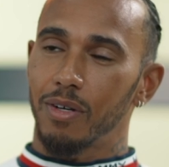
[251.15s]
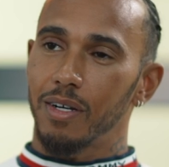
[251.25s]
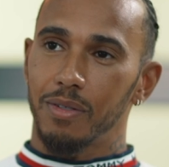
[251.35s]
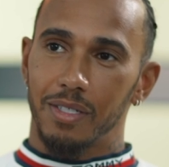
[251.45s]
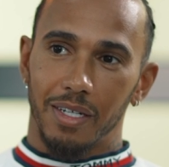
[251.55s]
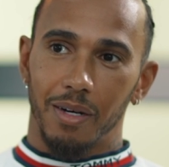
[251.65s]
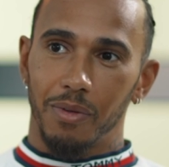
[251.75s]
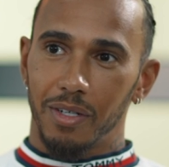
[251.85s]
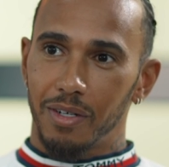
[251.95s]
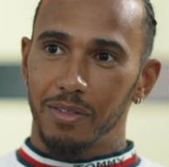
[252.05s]
I was like, I
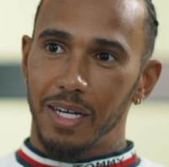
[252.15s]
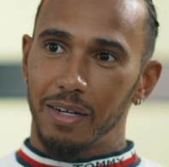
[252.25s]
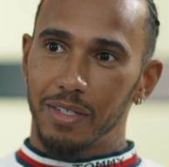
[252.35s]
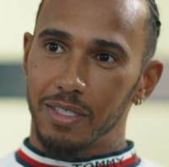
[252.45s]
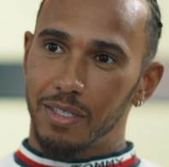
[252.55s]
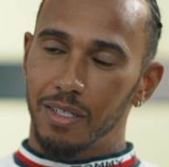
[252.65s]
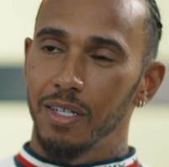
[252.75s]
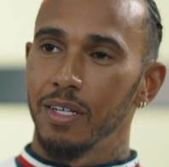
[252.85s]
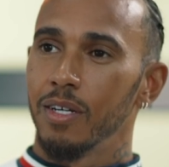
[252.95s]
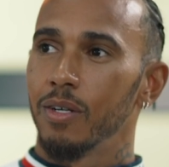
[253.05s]
want to go down this
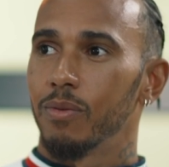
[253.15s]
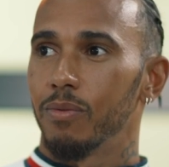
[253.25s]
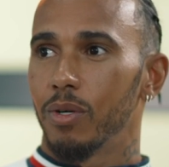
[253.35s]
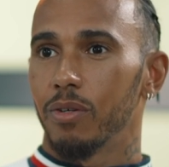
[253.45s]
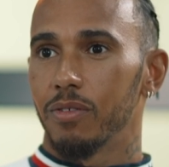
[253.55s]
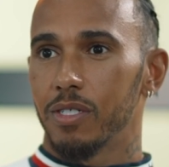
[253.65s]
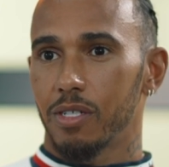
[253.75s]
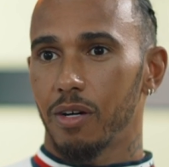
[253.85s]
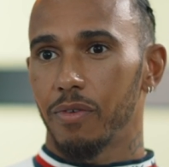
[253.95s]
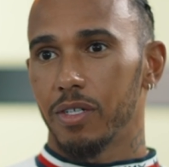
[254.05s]
road of
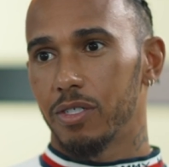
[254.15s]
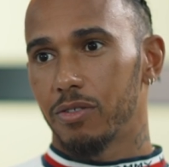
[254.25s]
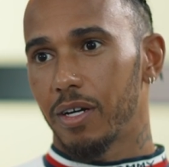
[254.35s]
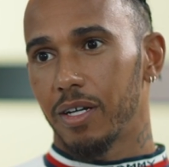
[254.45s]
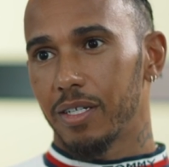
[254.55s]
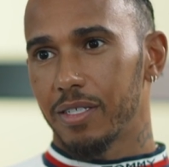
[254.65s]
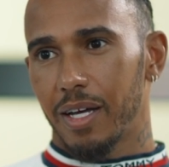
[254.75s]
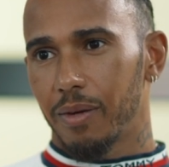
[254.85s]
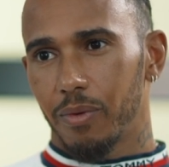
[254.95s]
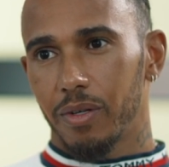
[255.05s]
discovery to try and
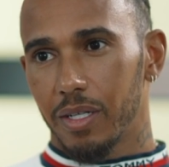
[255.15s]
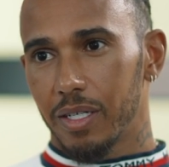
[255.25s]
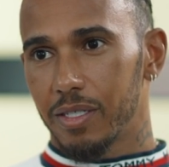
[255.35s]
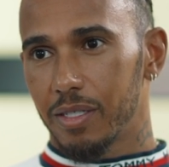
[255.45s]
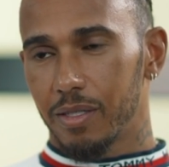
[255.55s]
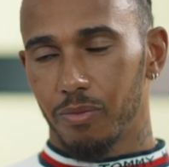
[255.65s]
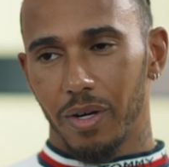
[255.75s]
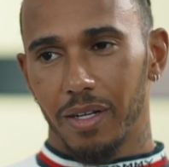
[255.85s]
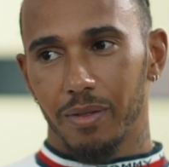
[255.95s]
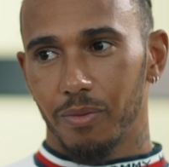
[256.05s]
understand
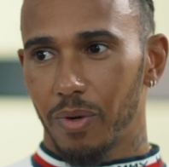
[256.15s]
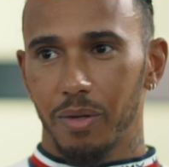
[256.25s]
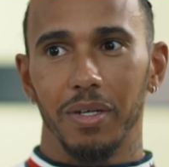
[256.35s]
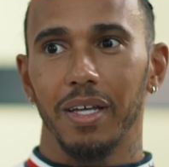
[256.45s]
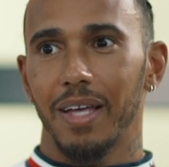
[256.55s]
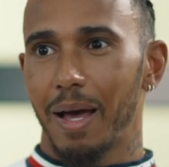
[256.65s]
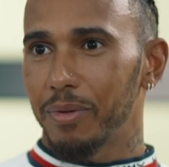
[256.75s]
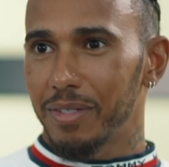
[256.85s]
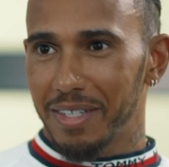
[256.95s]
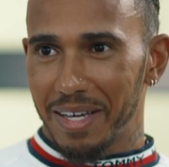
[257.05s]
where do we get the
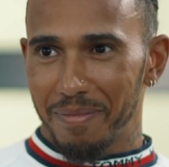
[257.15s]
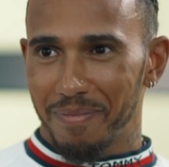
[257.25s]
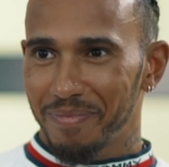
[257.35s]
Hamilton name?